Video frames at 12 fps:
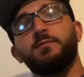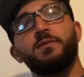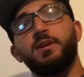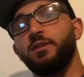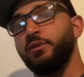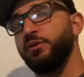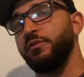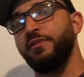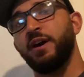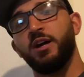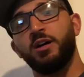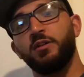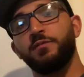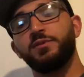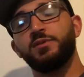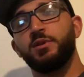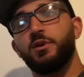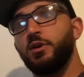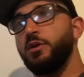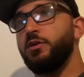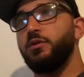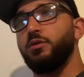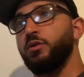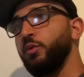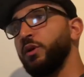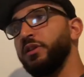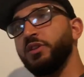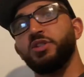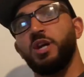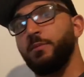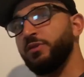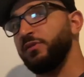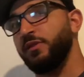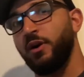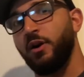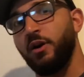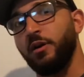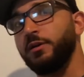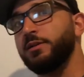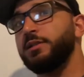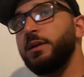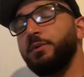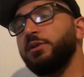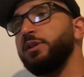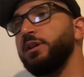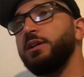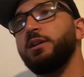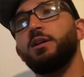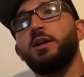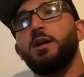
either the valves or one of the chambers of the heart. Typically,